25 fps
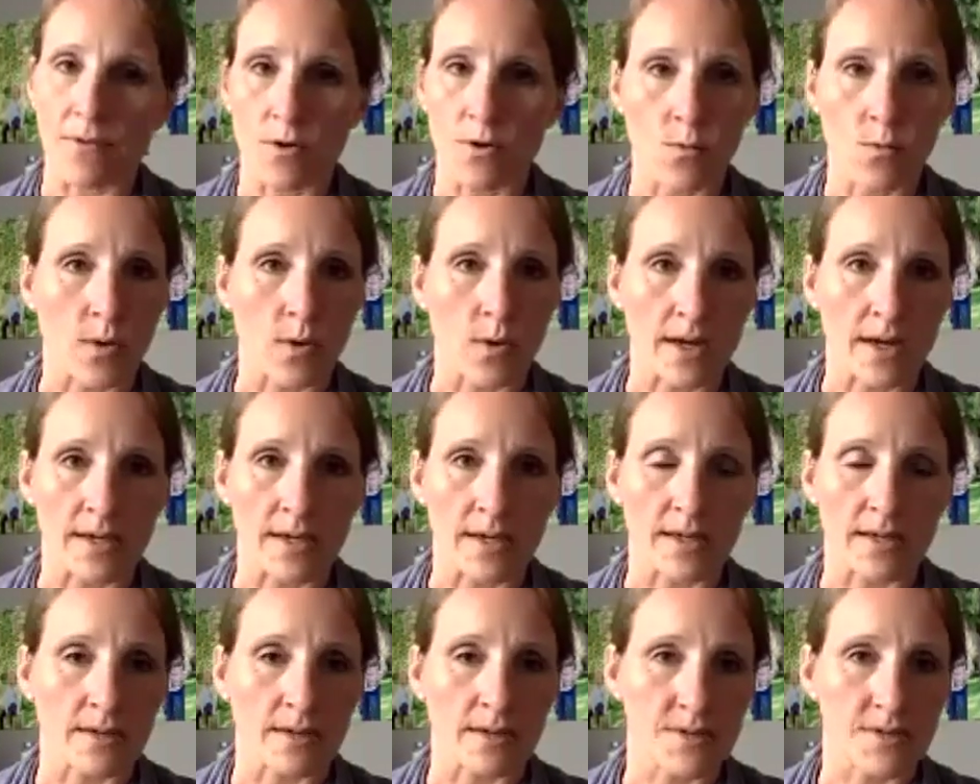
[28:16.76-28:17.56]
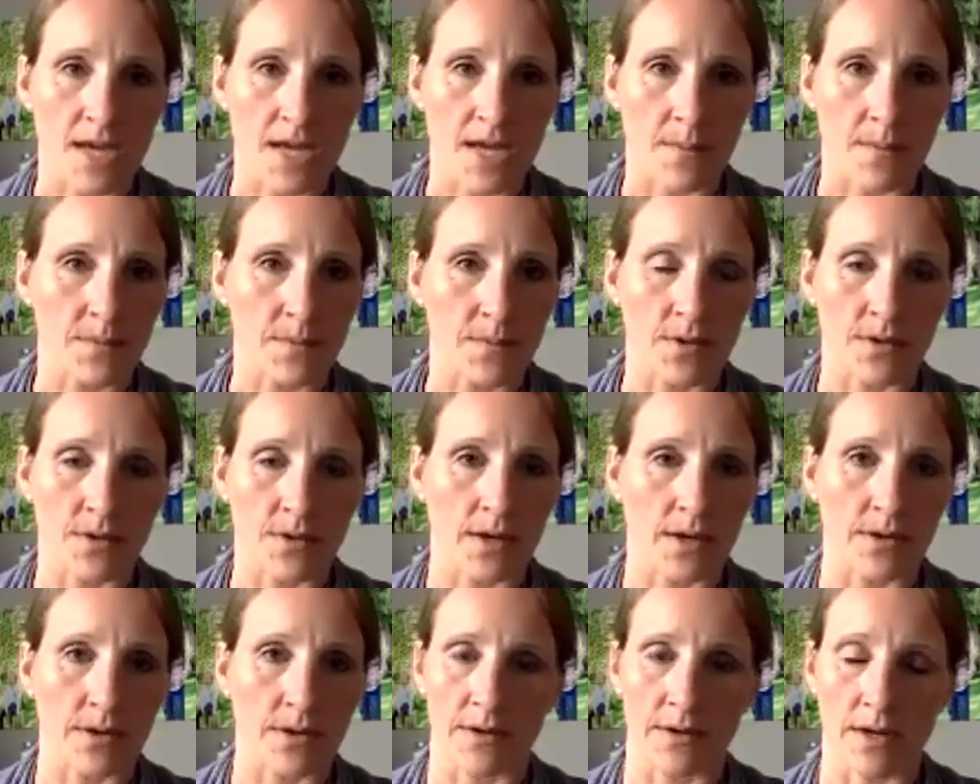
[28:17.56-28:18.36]
either one of
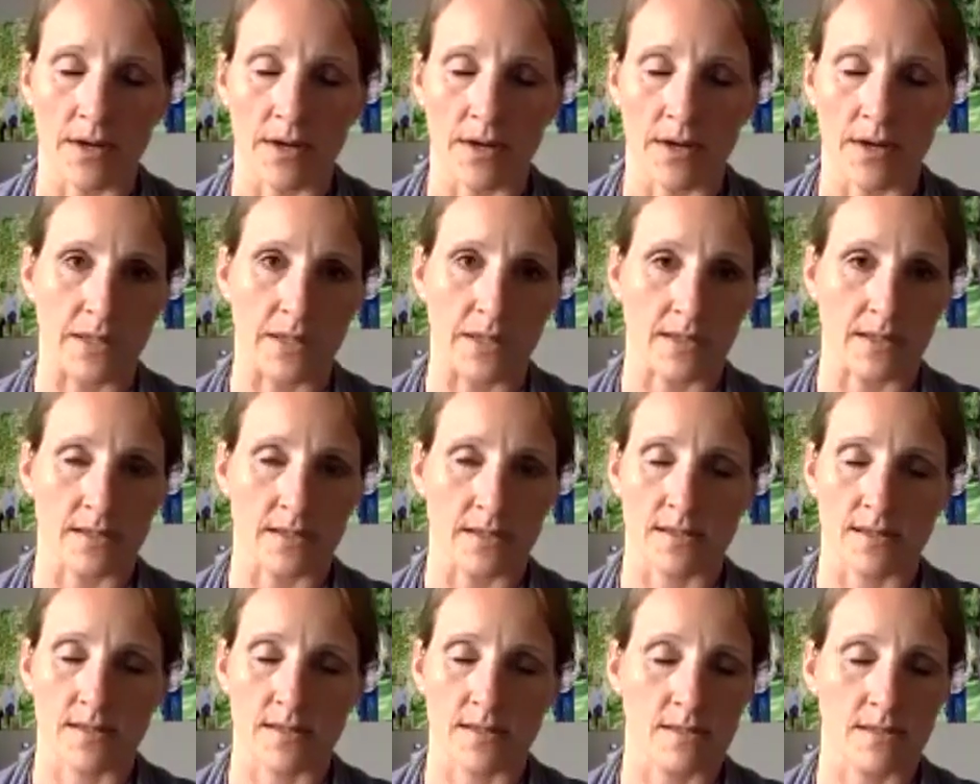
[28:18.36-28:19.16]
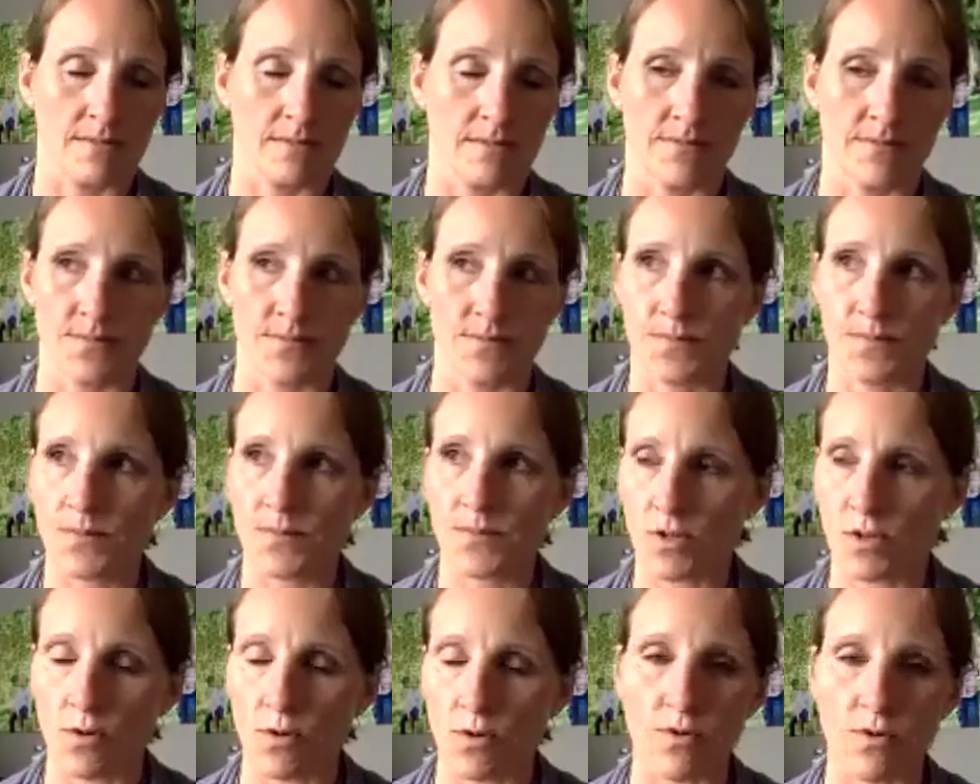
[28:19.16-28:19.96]
tapioca or arrowroot starch,
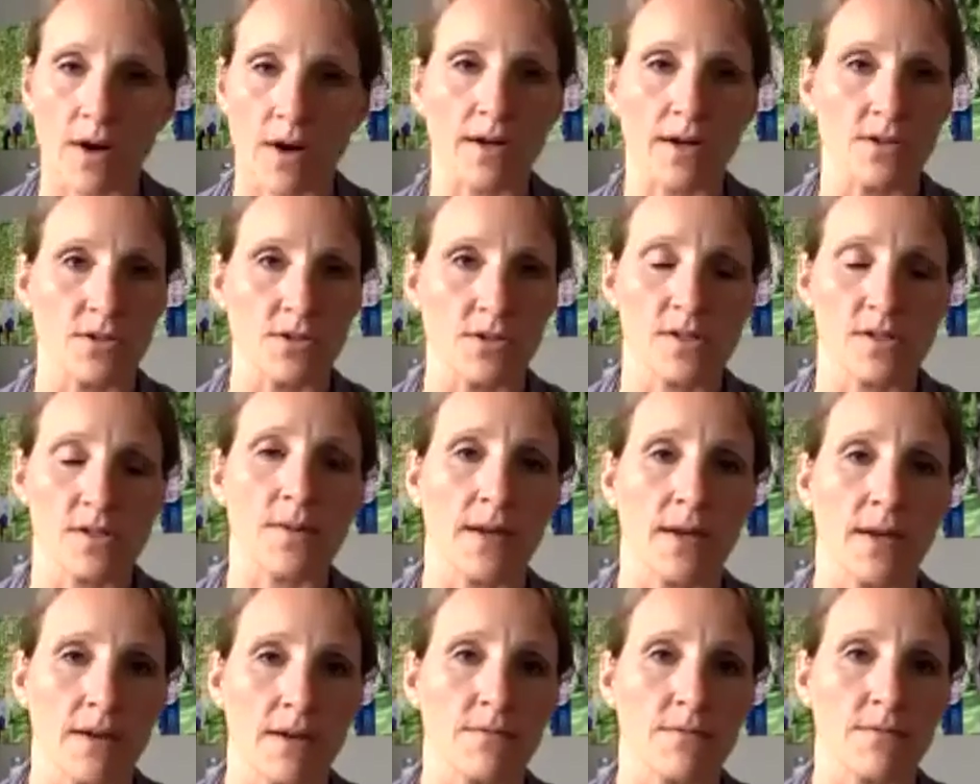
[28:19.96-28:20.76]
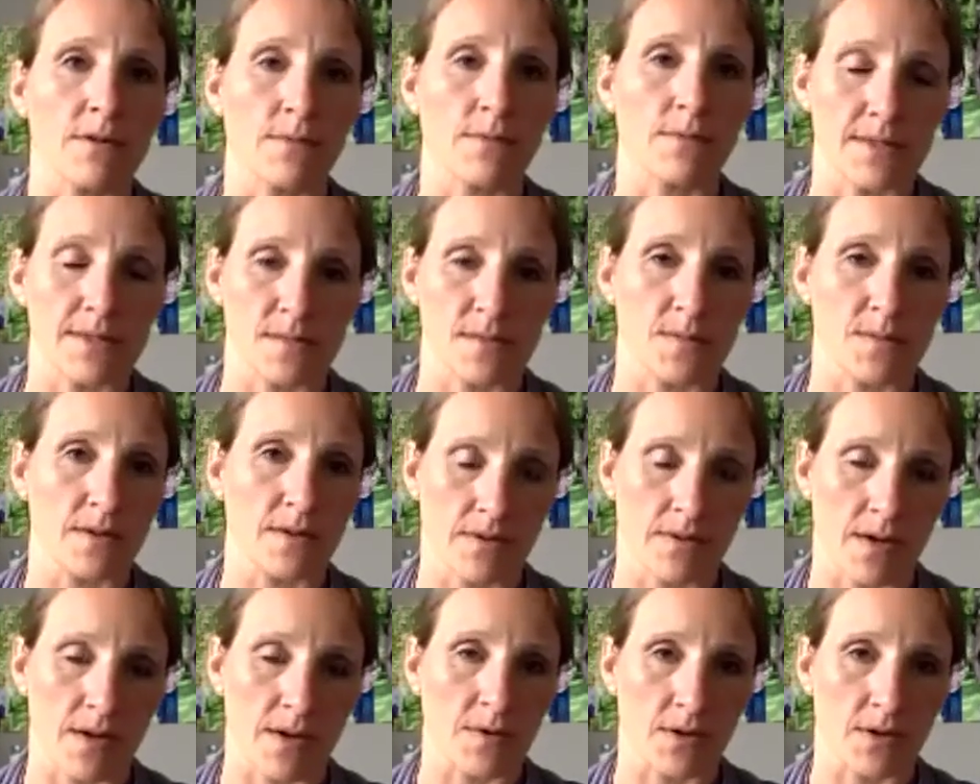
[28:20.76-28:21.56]
because so far in just about every recipe
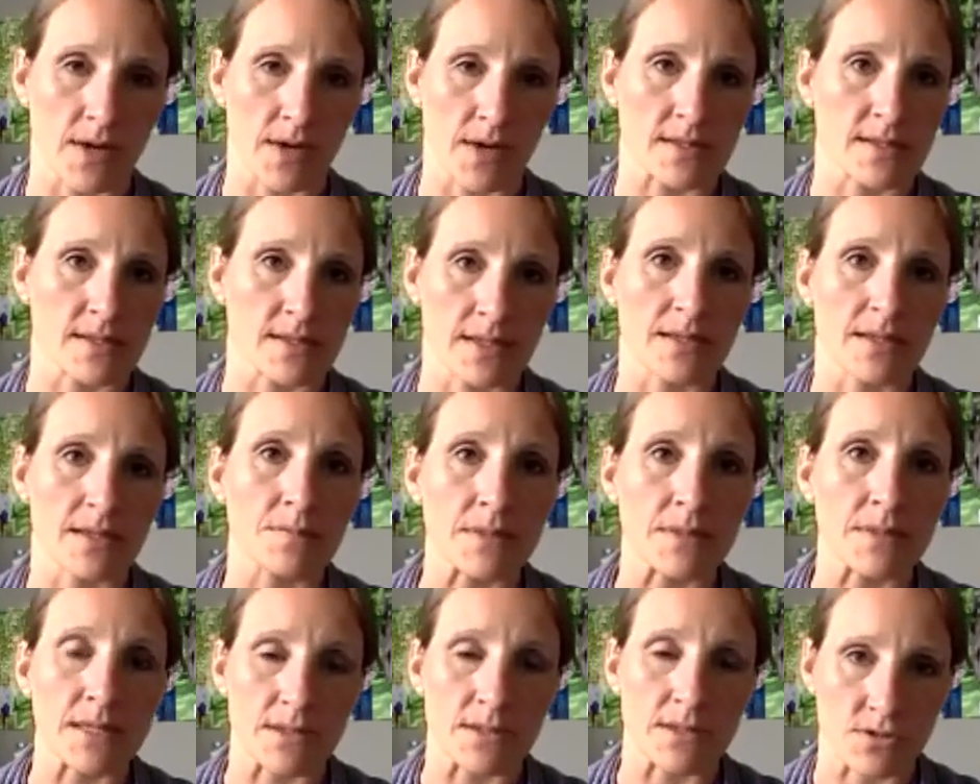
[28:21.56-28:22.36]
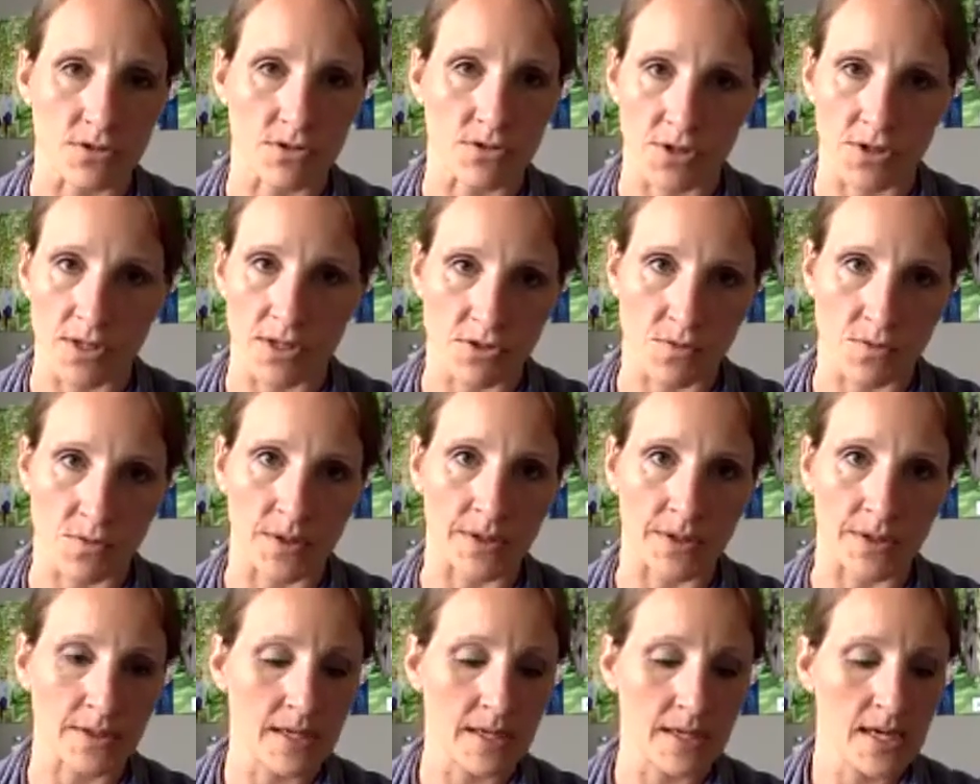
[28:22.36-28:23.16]
I've come across, they can be
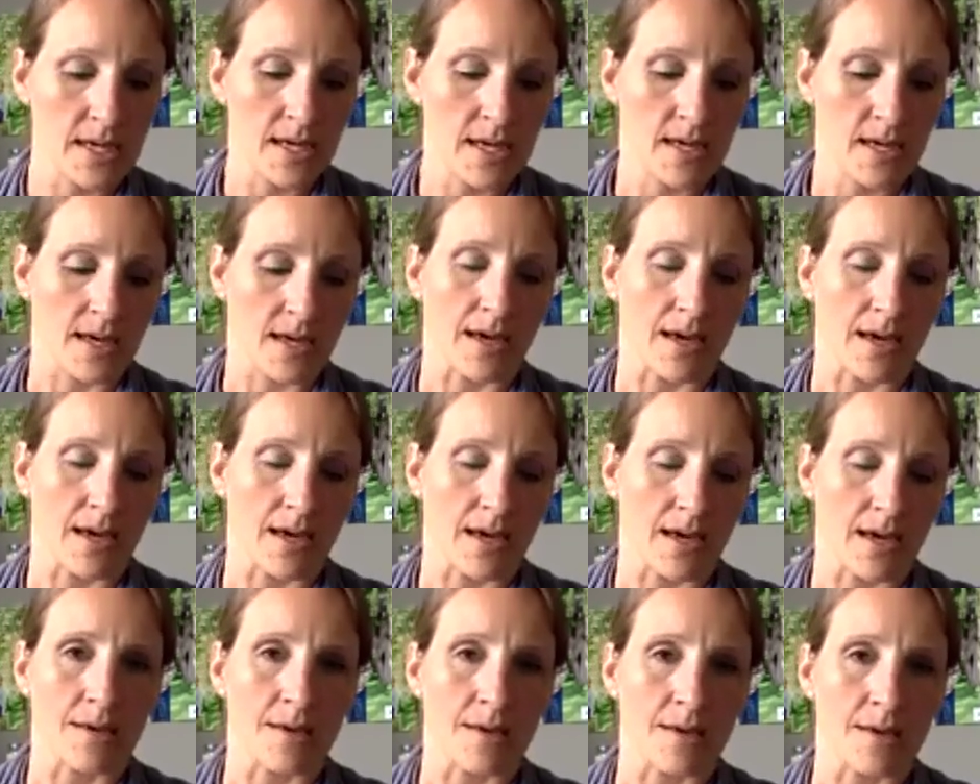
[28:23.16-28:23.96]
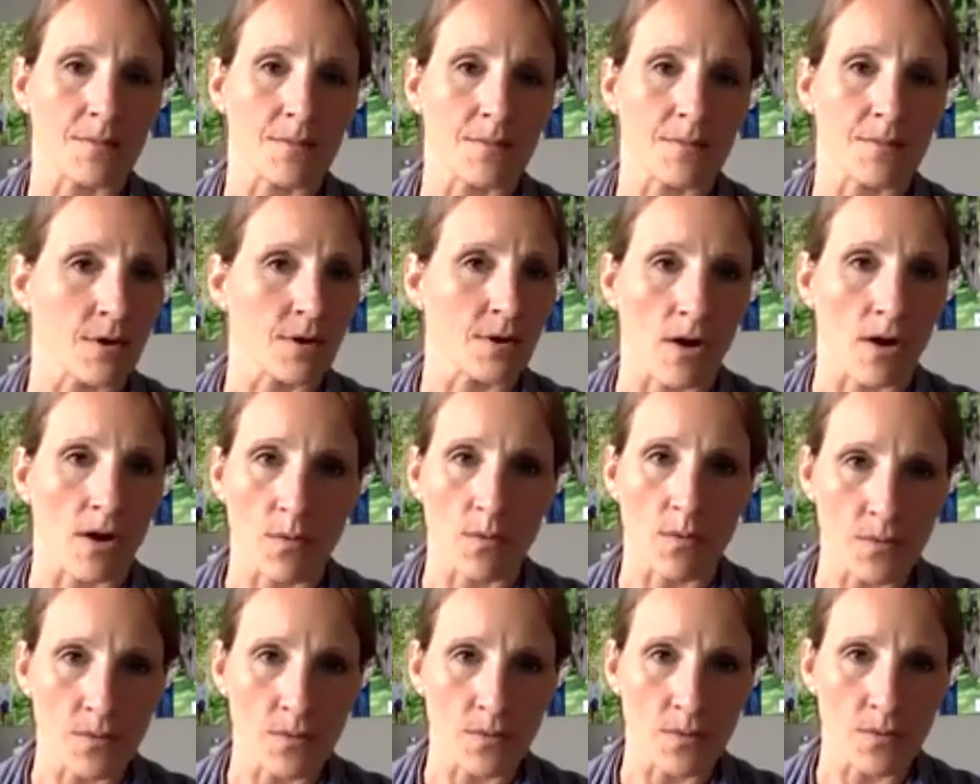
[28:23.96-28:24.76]
interchangeable. Or
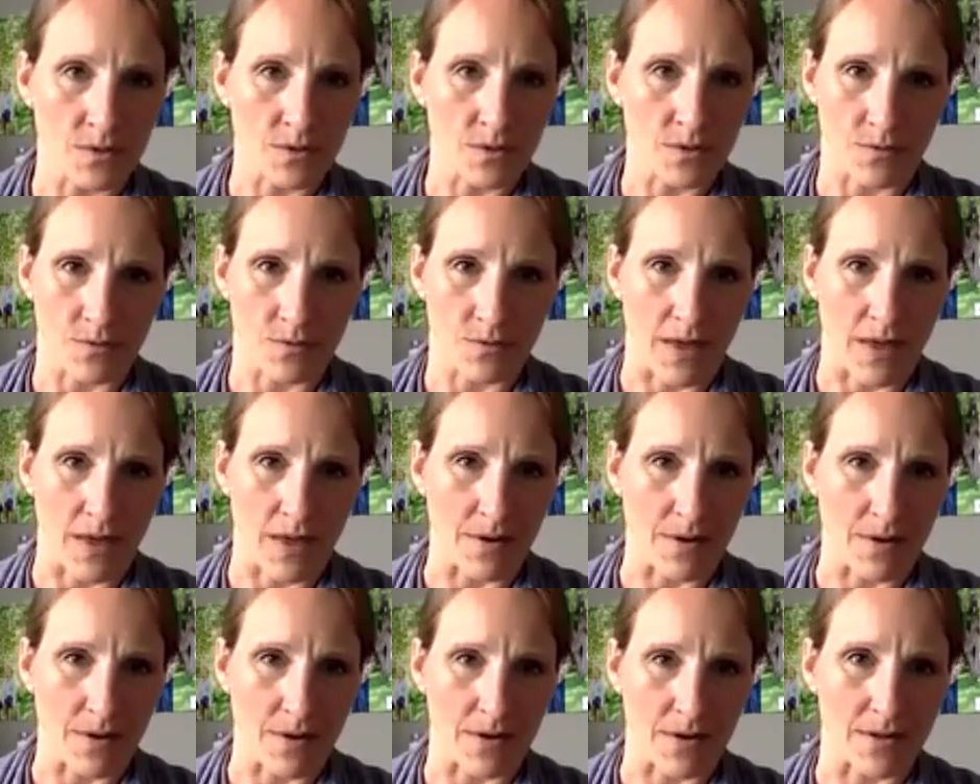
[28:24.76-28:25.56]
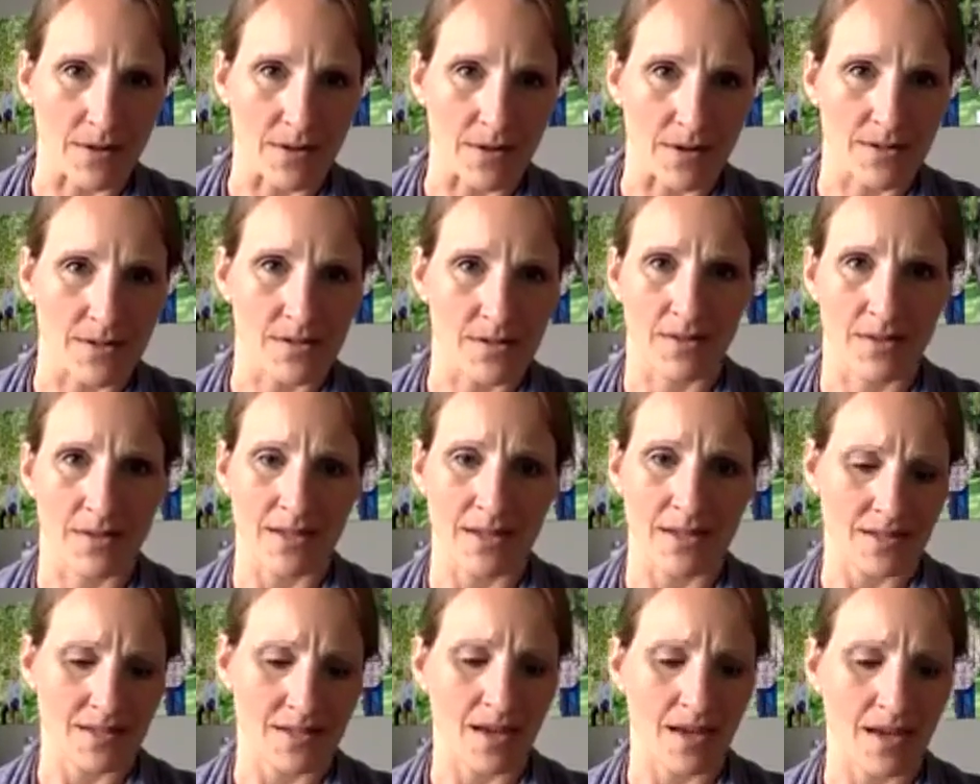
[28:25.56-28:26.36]
almond flour. So
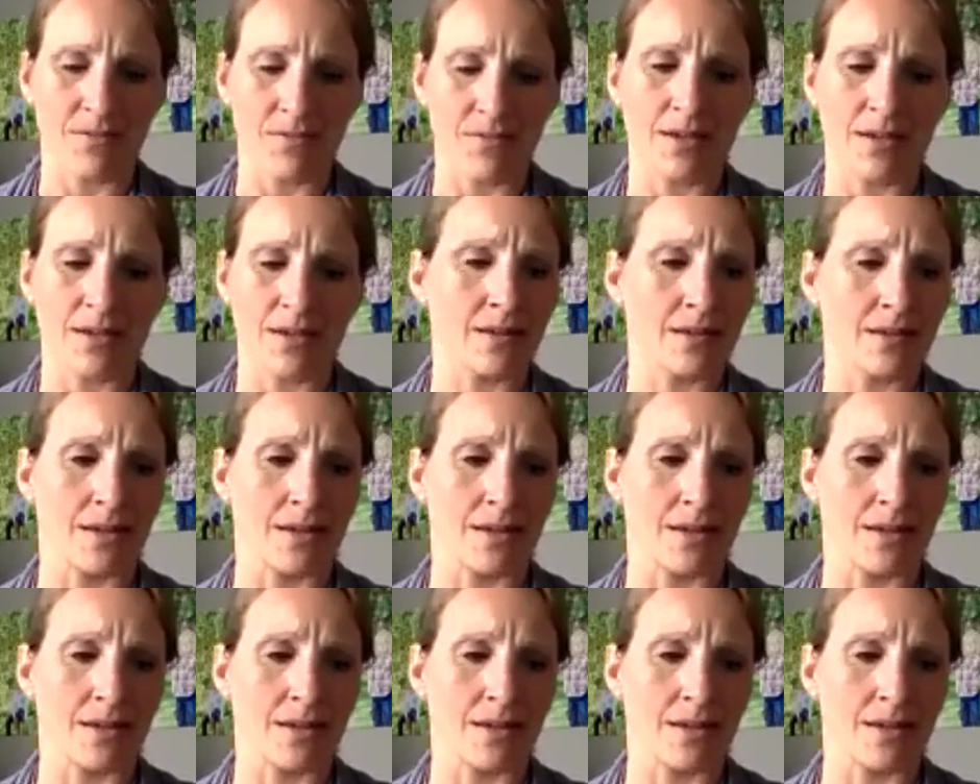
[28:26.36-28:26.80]
that's having